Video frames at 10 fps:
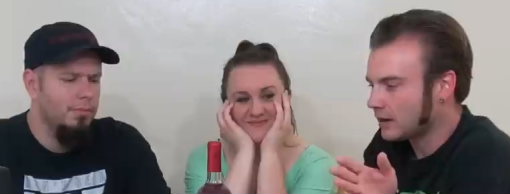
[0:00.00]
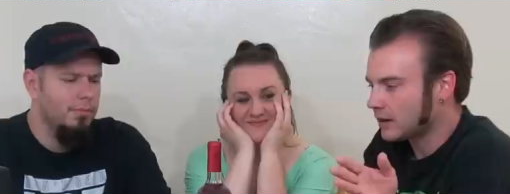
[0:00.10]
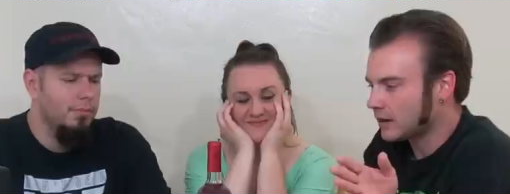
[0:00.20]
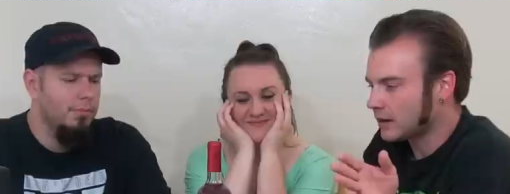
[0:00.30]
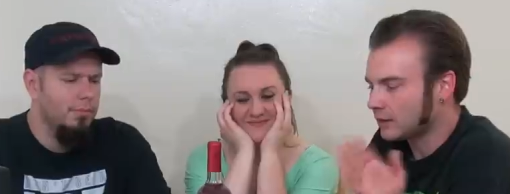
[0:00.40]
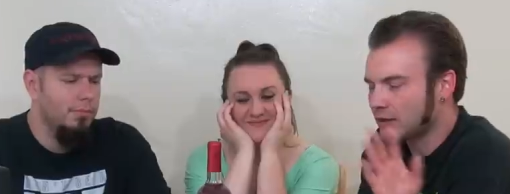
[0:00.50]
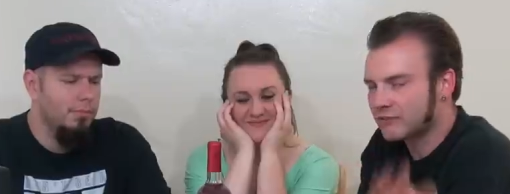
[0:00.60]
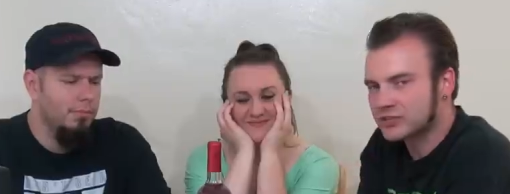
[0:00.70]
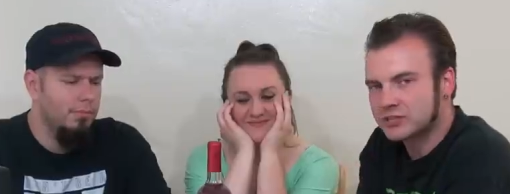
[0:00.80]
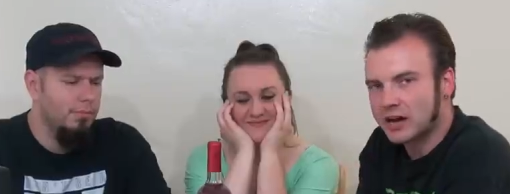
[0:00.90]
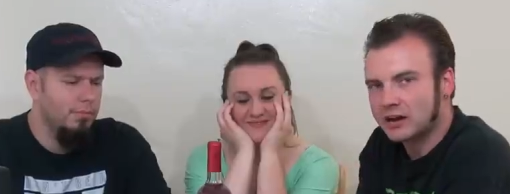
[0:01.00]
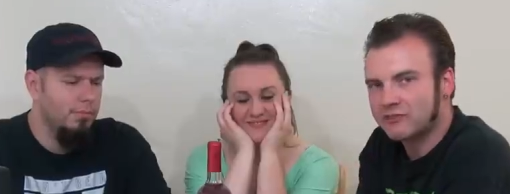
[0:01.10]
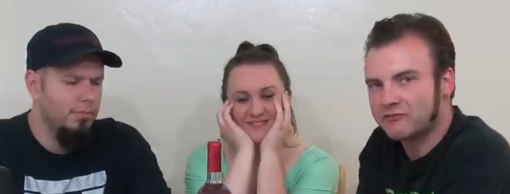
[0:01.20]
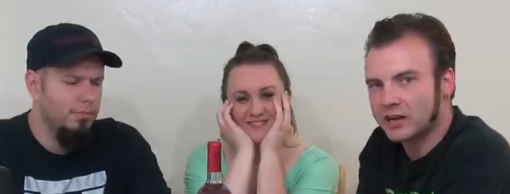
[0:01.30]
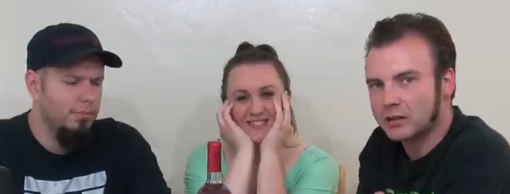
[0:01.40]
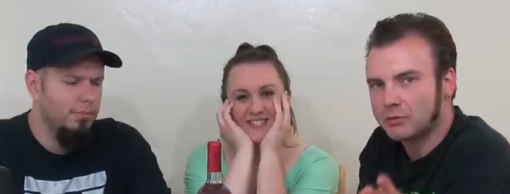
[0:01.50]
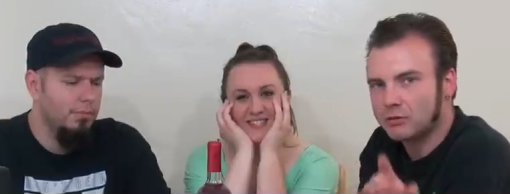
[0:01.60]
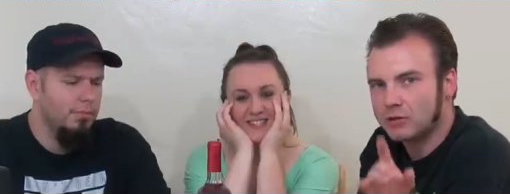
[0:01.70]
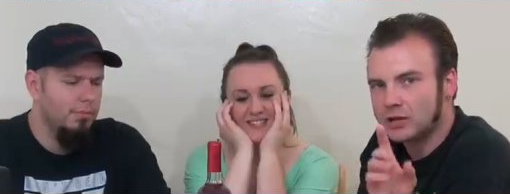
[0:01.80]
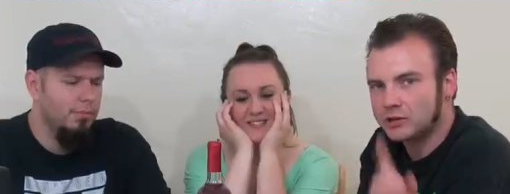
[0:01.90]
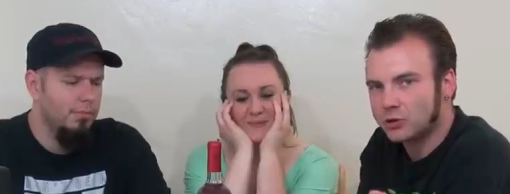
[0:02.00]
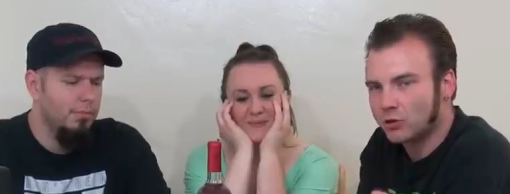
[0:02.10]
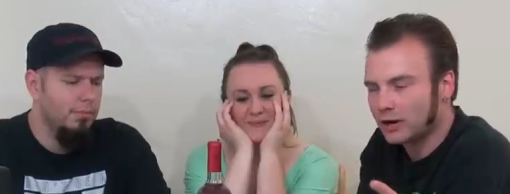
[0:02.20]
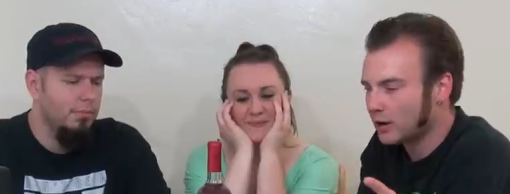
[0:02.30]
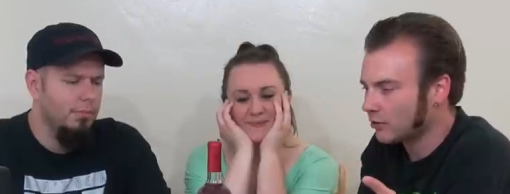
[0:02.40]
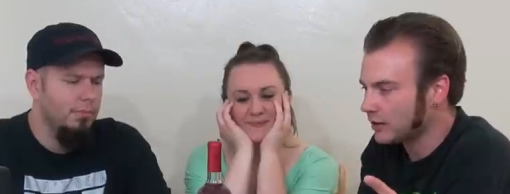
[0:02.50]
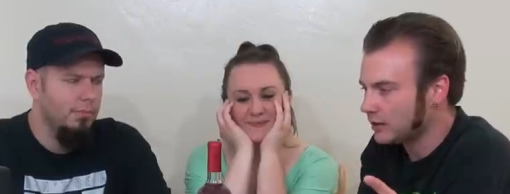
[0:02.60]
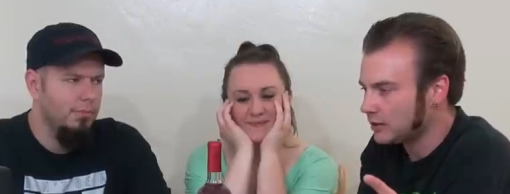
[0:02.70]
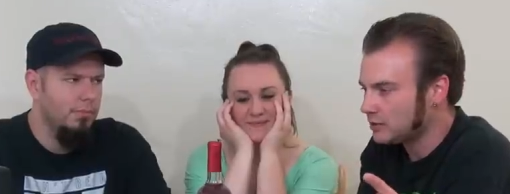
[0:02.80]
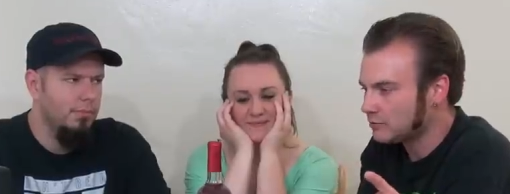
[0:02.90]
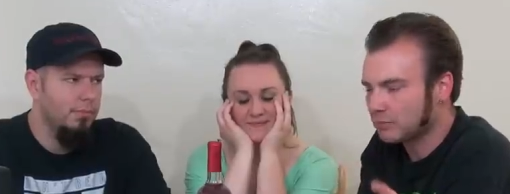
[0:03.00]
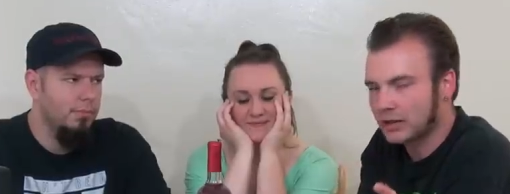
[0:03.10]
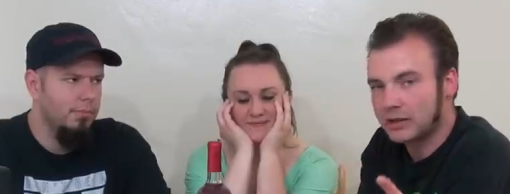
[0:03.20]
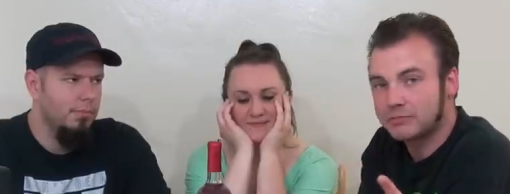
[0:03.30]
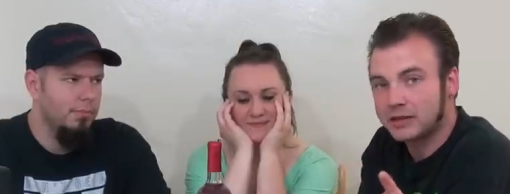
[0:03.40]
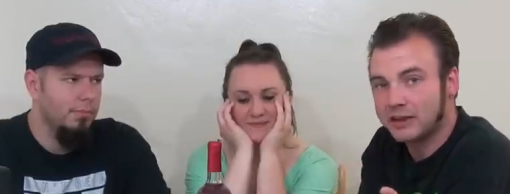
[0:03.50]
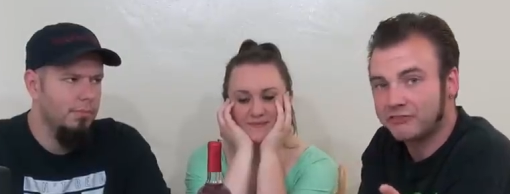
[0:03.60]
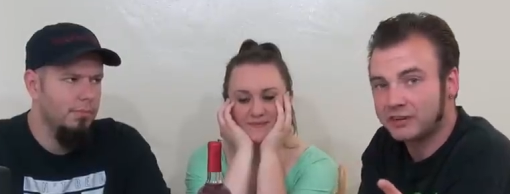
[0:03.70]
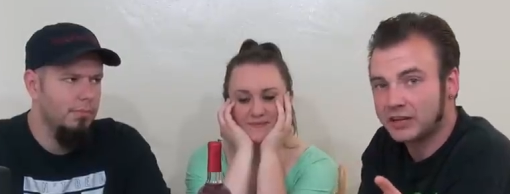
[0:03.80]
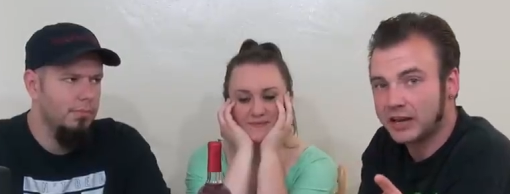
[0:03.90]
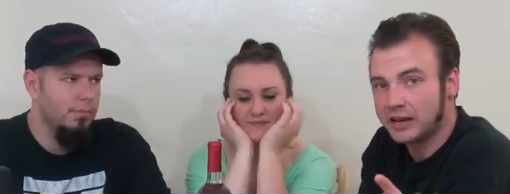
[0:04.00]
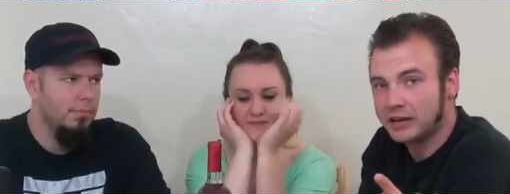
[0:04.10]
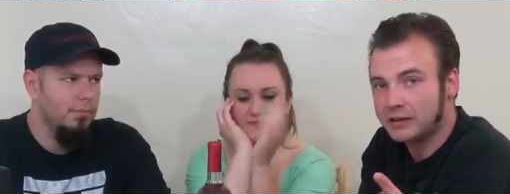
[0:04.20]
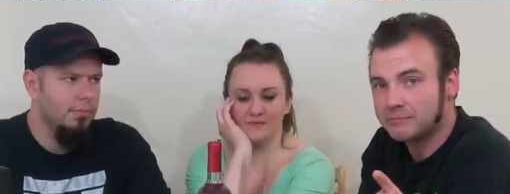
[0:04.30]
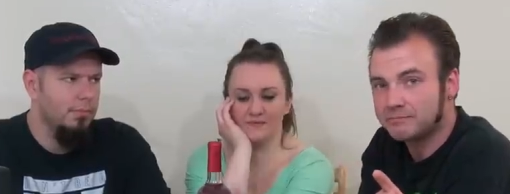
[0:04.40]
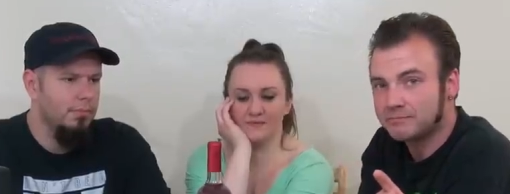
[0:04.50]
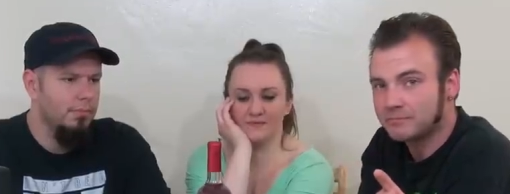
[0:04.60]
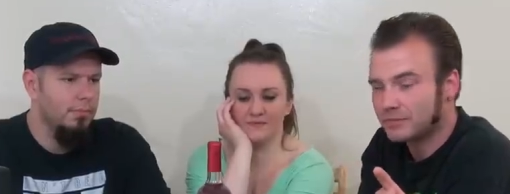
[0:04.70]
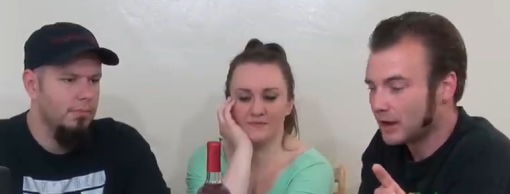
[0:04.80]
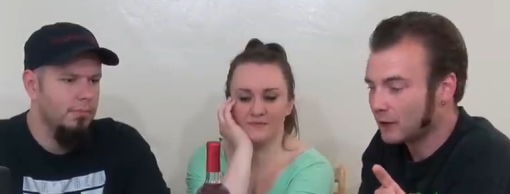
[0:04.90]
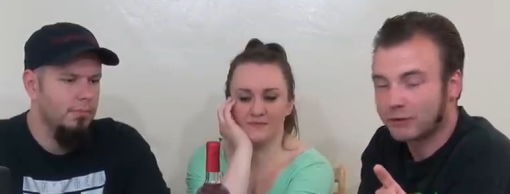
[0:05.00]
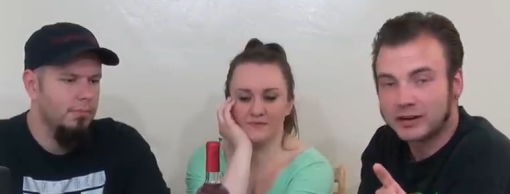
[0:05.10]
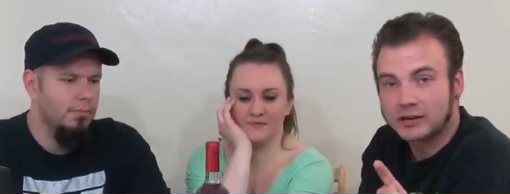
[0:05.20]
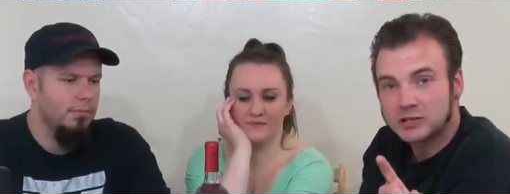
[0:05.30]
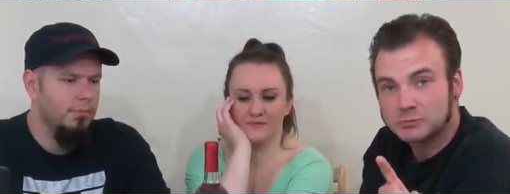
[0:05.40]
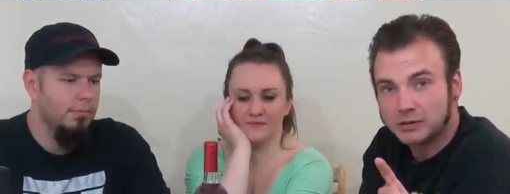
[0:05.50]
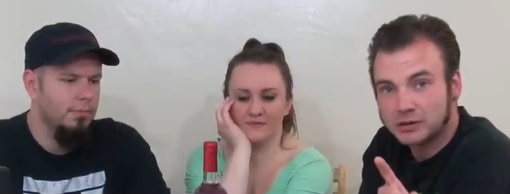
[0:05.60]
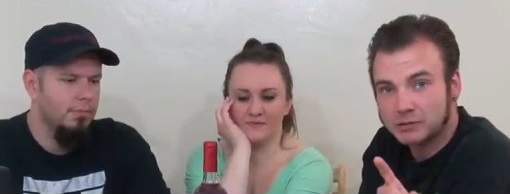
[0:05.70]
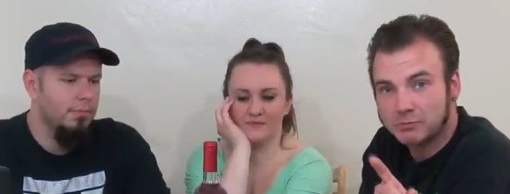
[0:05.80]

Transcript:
Speaker 1: Um, if it's not available in your area, blame the FDA. I read in his book,